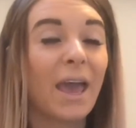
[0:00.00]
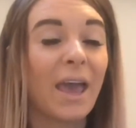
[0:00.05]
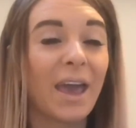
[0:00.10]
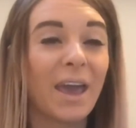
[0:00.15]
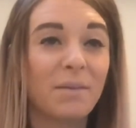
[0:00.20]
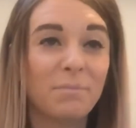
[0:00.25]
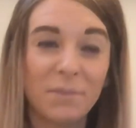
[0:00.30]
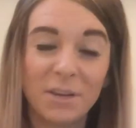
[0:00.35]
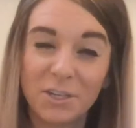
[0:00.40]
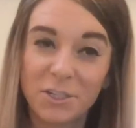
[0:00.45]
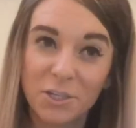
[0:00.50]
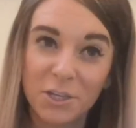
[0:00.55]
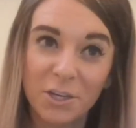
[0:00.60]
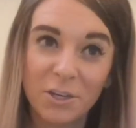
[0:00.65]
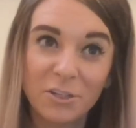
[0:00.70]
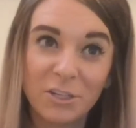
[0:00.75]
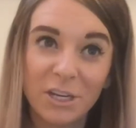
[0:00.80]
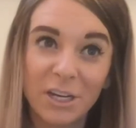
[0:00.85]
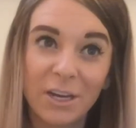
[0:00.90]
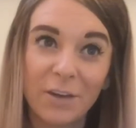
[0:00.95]
And make sure
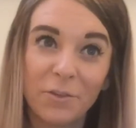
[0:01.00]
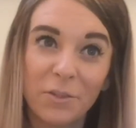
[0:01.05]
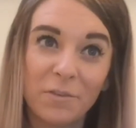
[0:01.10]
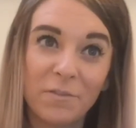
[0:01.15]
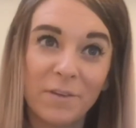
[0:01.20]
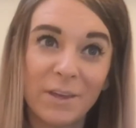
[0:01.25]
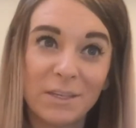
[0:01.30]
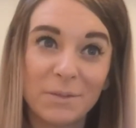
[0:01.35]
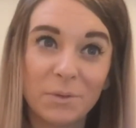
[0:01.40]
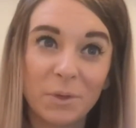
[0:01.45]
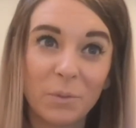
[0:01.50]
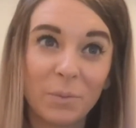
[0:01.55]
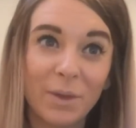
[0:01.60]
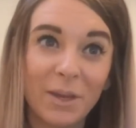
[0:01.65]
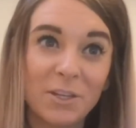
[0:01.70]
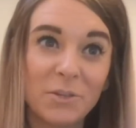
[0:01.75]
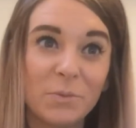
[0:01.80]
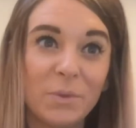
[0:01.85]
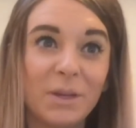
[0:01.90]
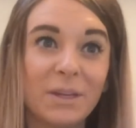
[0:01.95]
you check out the Facebook
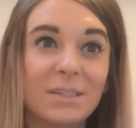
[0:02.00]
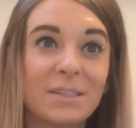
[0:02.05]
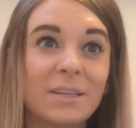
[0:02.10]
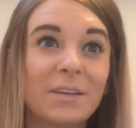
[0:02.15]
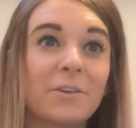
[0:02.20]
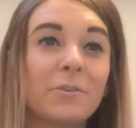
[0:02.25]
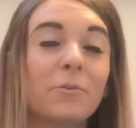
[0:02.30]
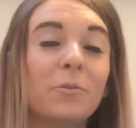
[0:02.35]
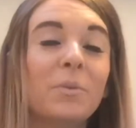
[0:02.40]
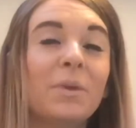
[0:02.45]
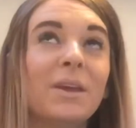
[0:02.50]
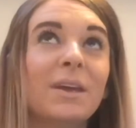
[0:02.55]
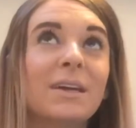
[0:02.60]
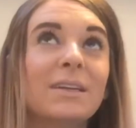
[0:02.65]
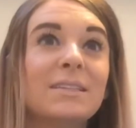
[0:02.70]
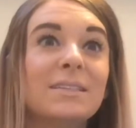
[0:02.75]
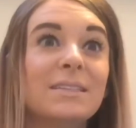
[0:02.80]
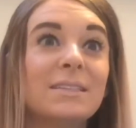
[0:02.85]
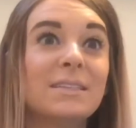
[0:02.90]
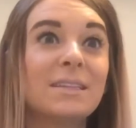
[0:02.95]
page because there will be a